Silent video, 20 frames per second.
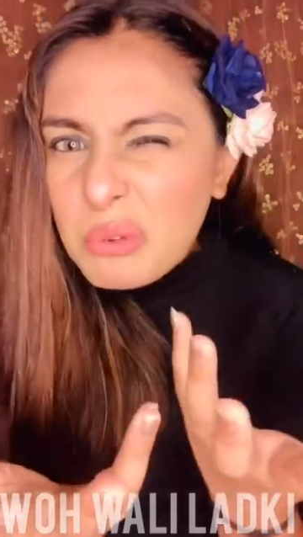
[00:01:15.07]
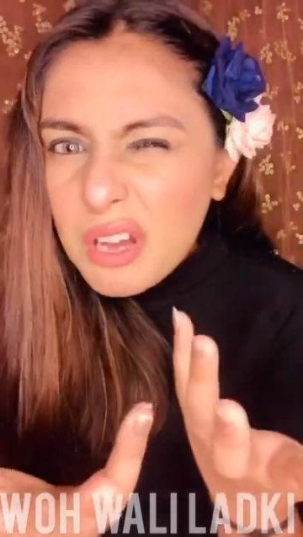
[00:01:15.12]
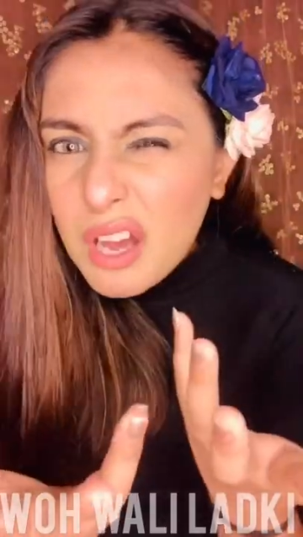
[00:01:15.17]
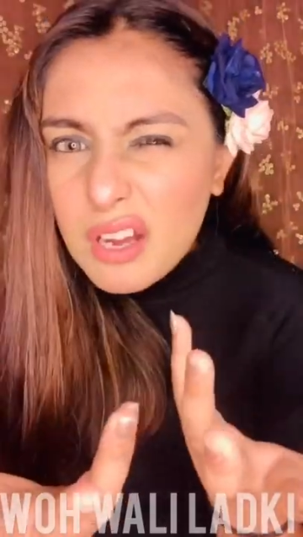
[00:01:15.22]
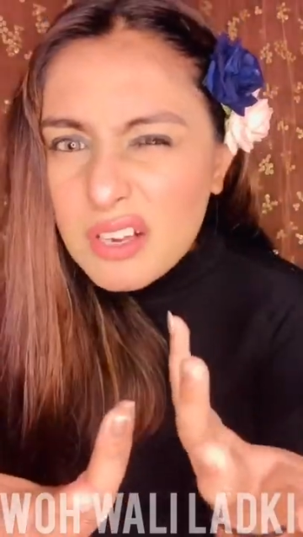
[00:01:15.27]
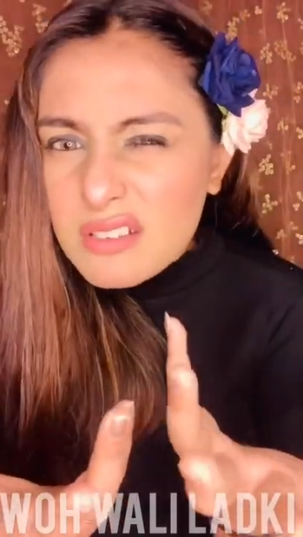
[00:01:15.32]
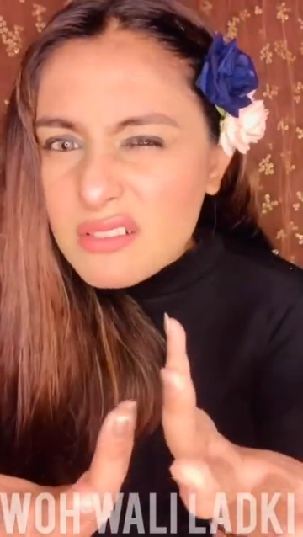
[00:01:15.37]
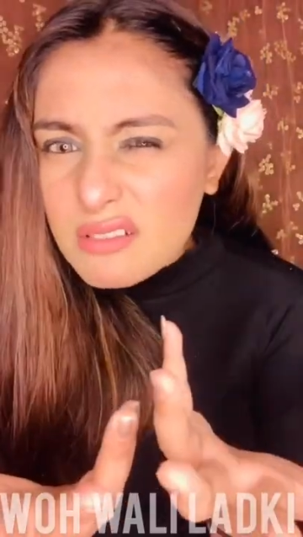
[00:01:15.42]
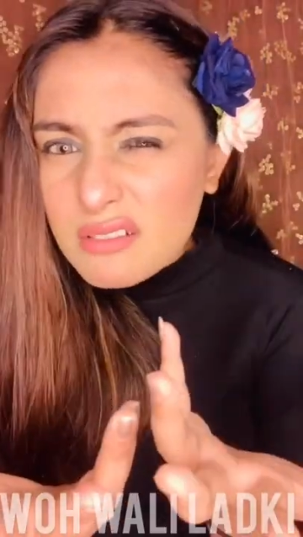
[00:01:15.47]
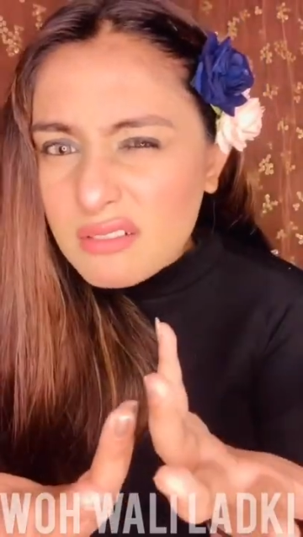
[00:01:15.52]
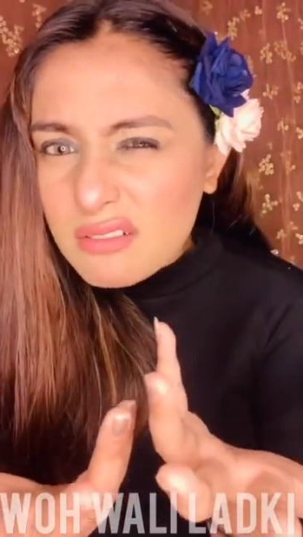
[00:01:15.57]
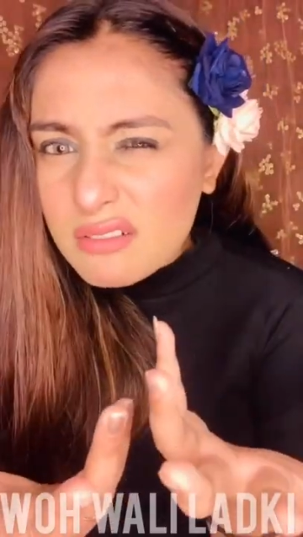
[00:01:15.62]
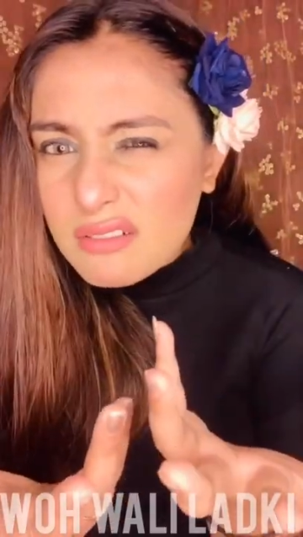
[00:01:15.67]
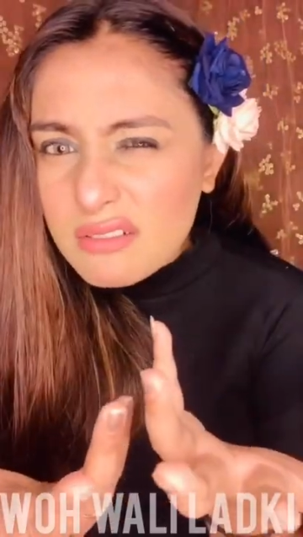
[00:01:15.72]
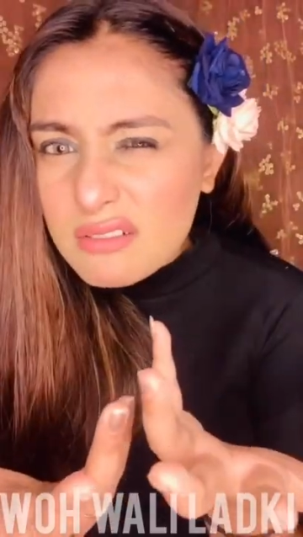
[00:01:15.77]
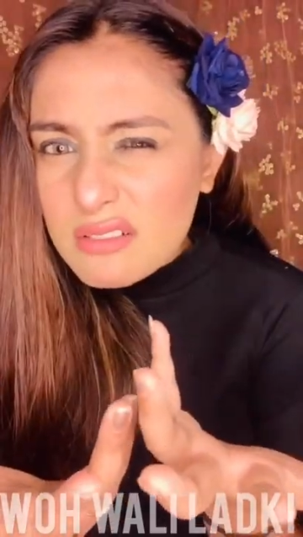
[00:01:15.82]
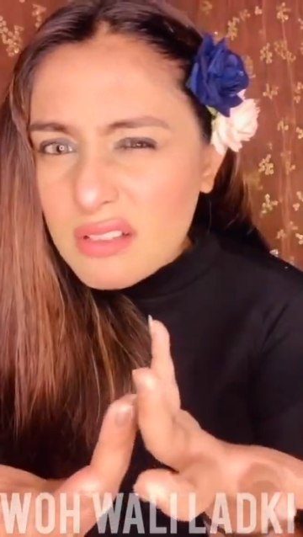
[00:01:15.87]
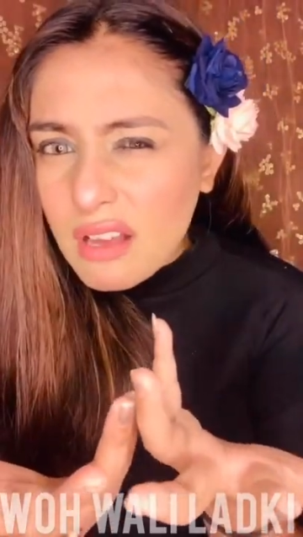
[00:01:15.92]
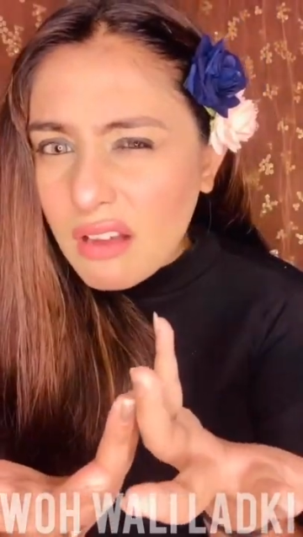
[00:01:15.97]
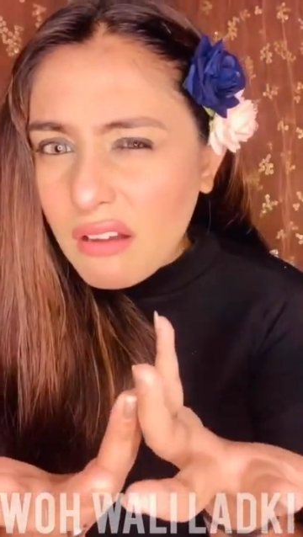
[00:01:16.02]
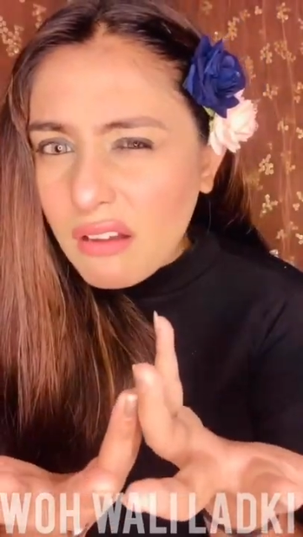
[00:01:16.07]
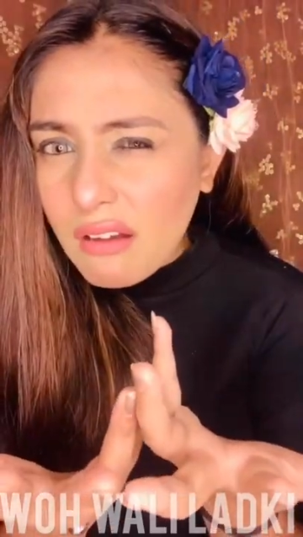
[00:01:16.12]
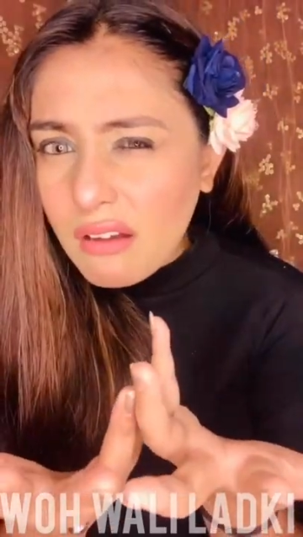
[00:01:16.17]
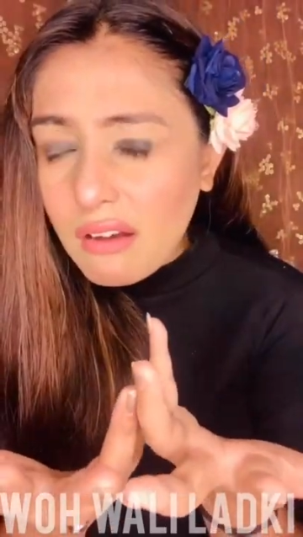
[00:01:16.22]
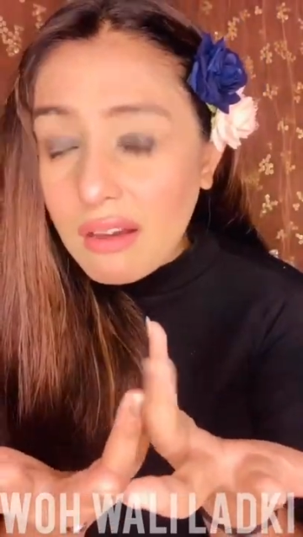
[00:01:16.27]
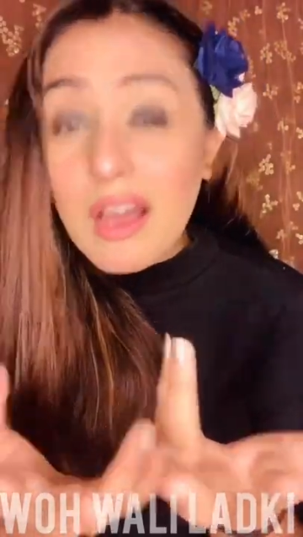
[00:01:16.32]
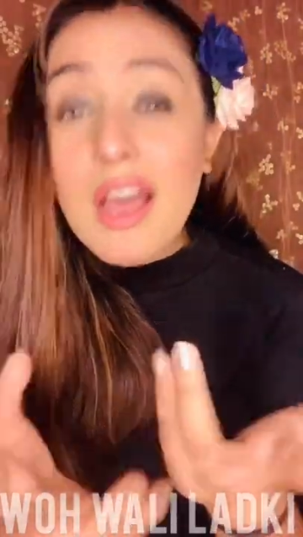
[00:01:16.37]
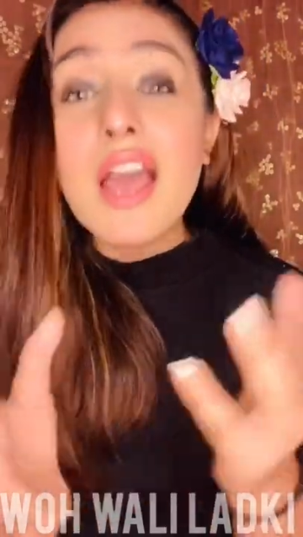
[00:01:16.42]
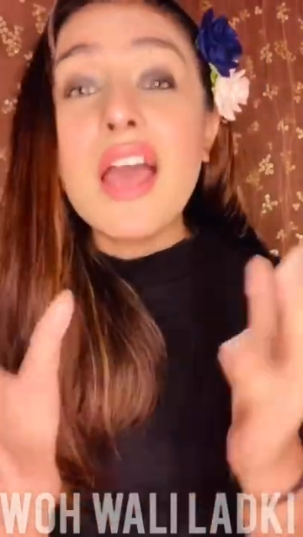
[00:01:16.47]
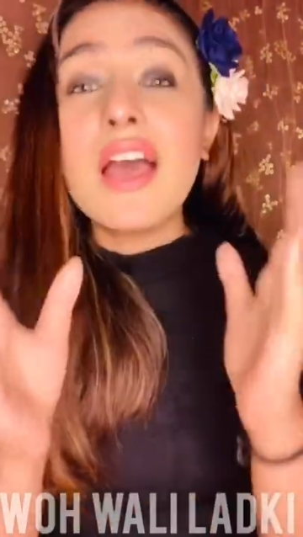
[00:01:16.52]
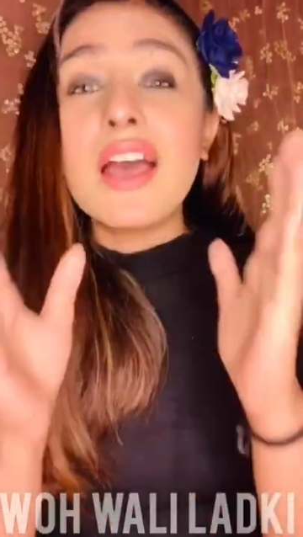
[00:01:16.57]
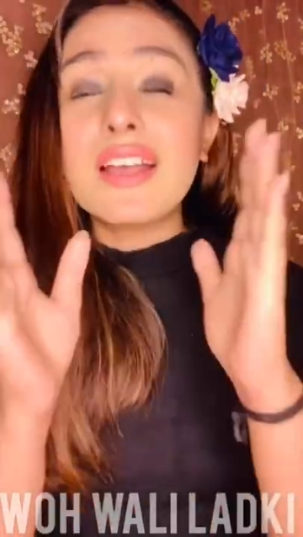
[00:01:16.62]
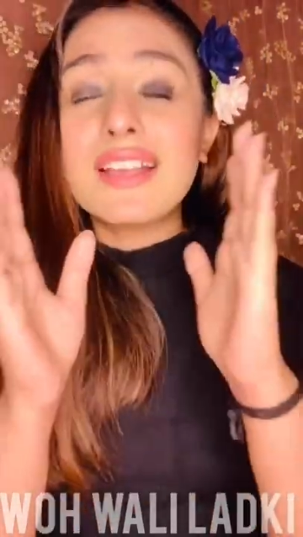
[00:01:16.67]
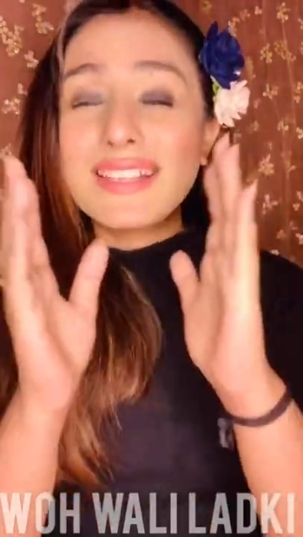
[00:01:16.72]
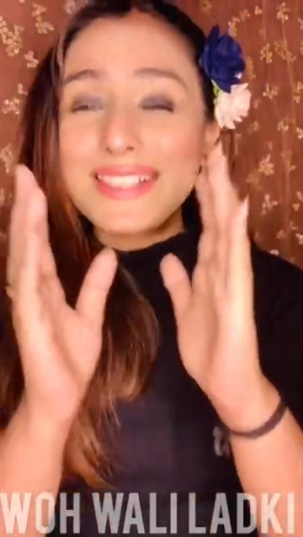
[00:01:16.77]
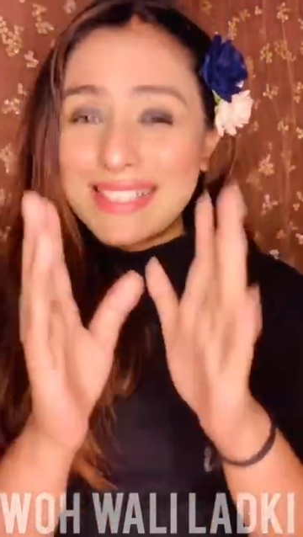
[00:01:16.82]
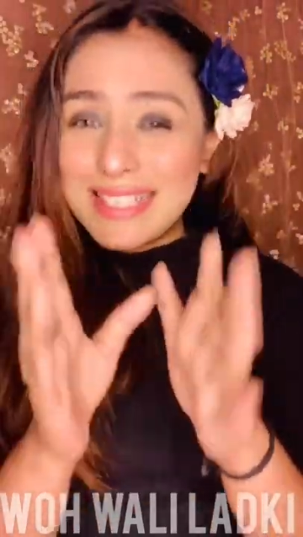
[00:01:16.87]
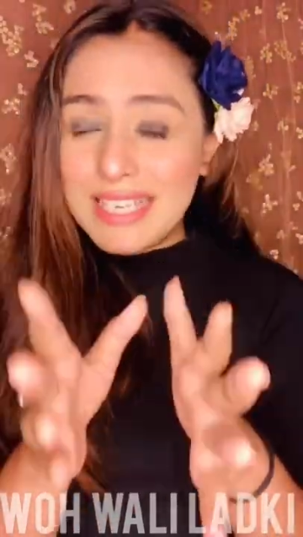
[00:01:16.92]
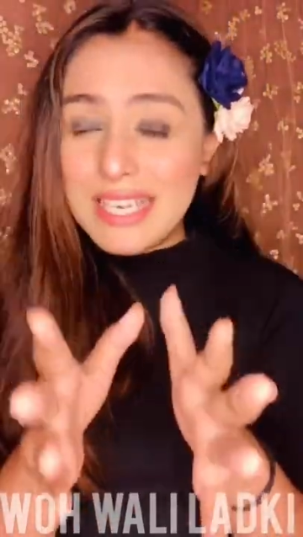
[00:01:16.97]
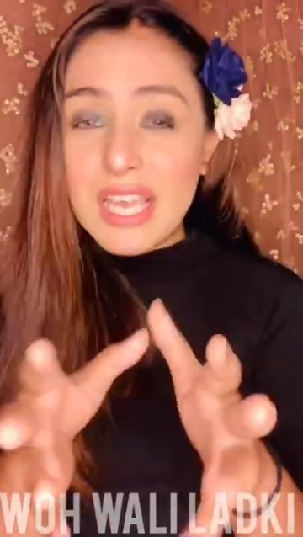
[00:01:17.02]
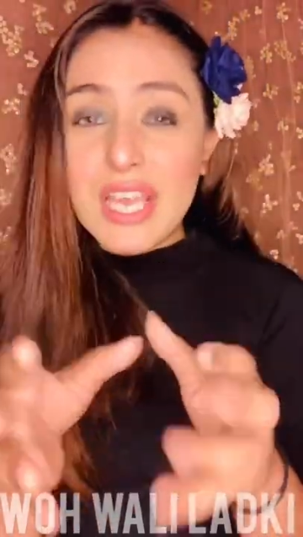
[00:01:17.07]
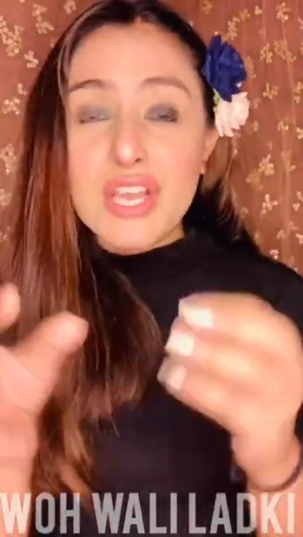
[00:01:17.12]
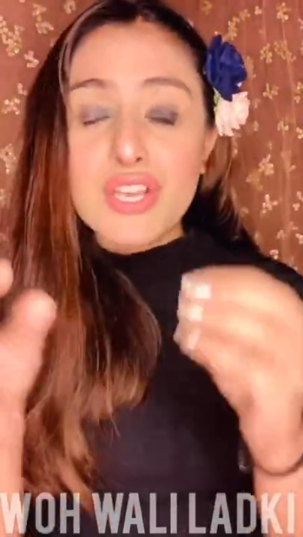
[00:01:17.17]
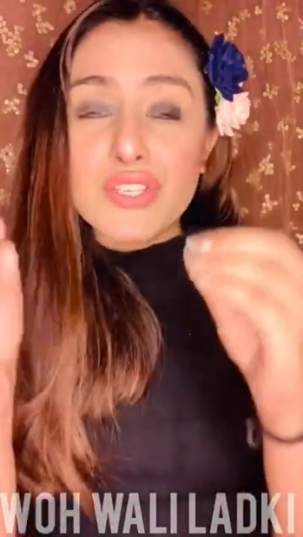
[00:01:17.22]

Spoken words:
dark circles? See,